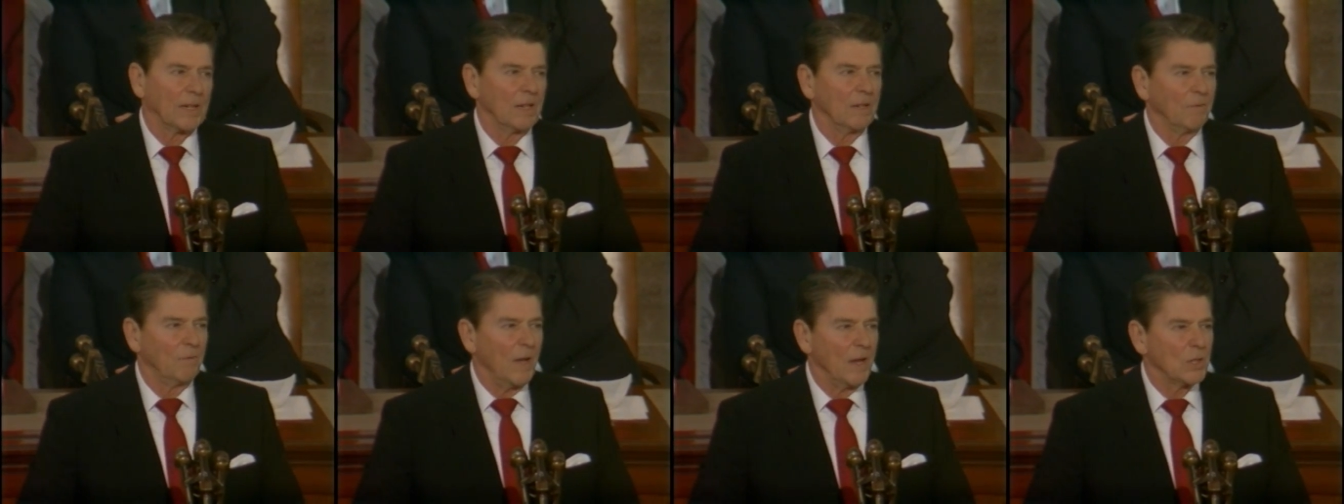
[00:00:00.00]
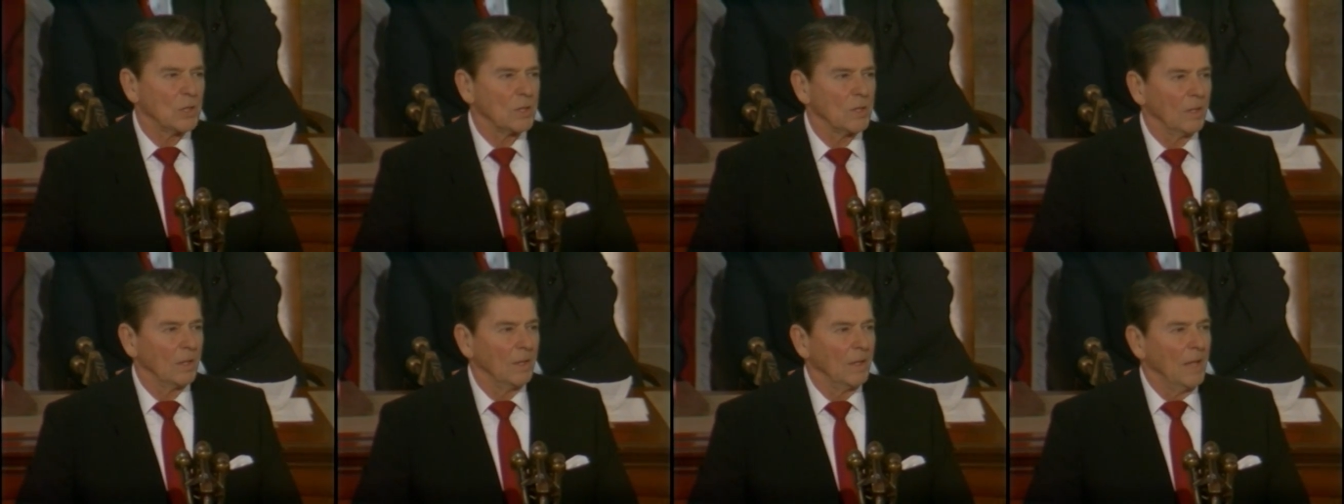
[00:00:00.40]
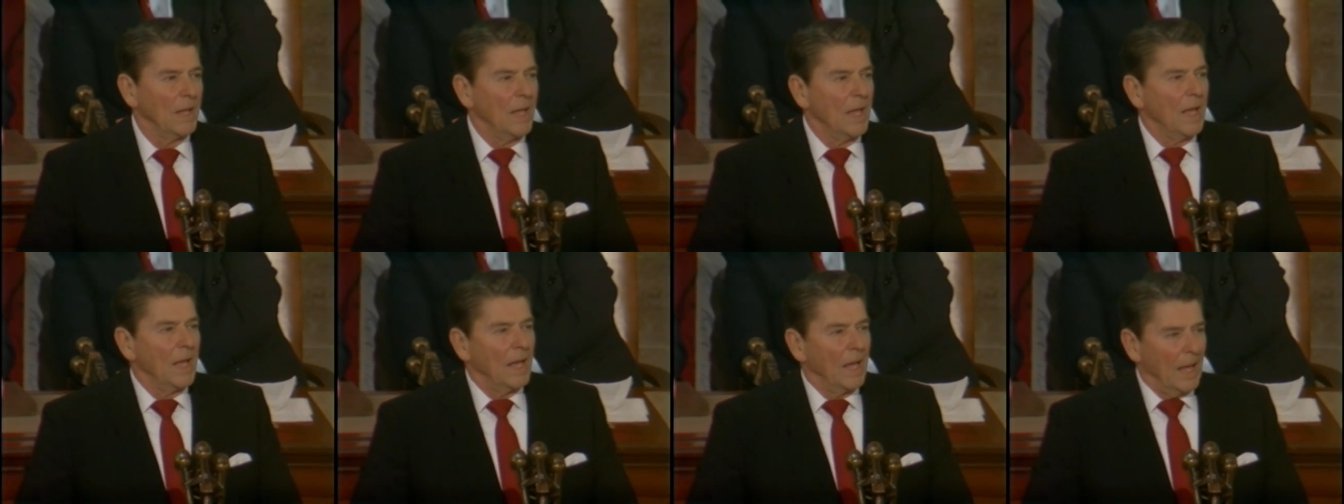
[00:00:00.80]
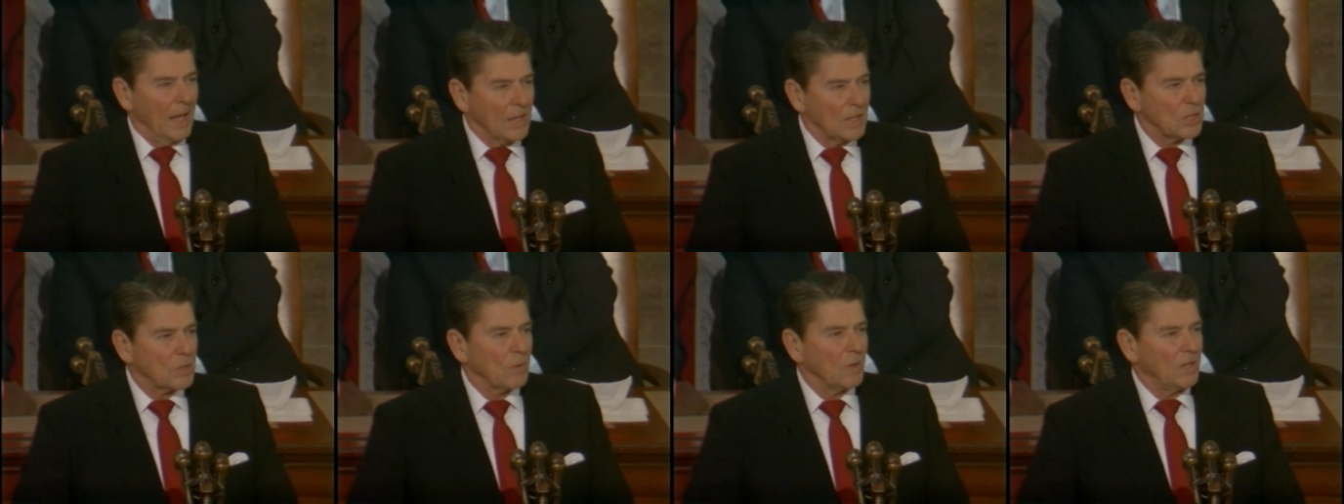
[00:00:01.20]
conventional
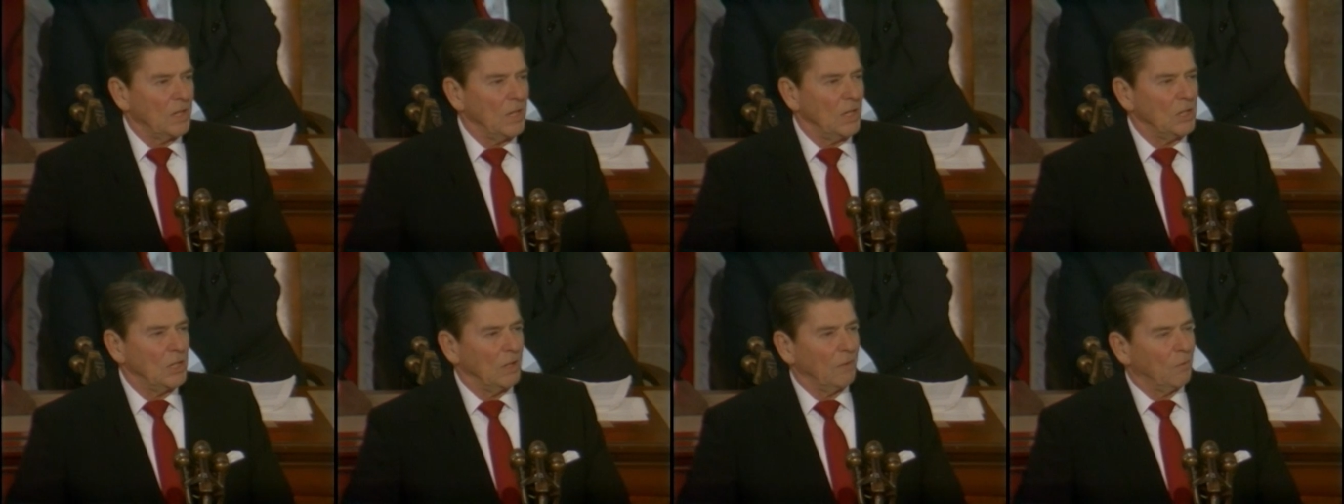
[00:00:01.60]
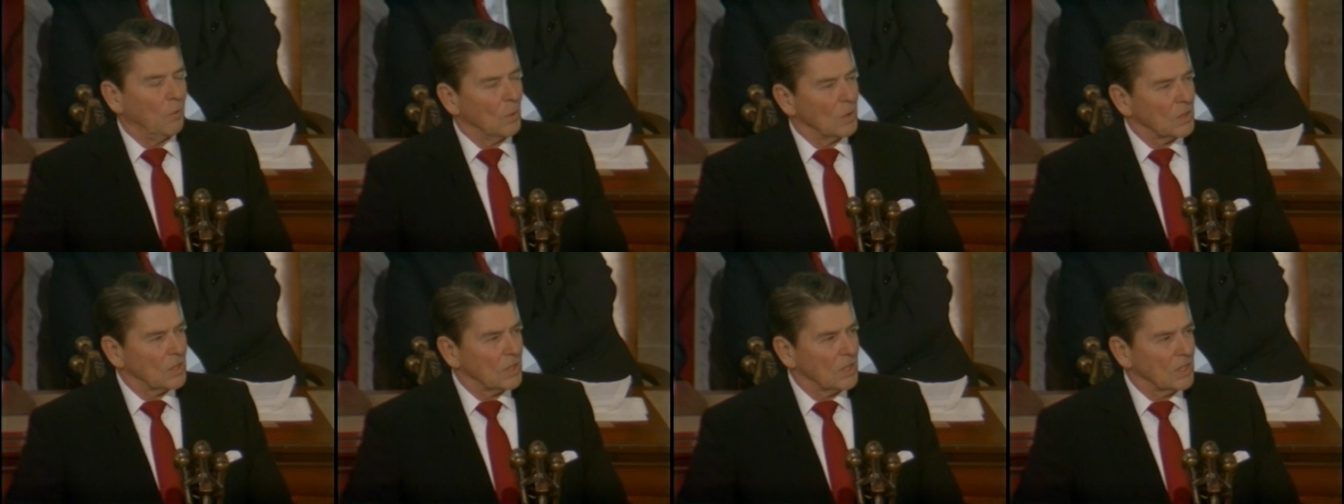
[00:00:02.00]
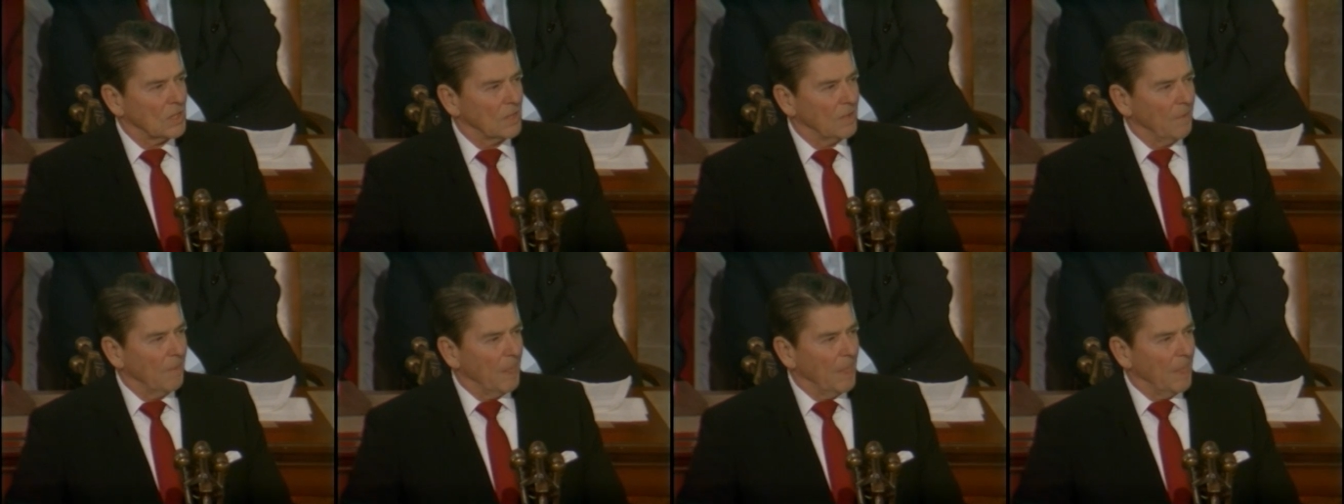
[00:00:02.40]
and strategic forces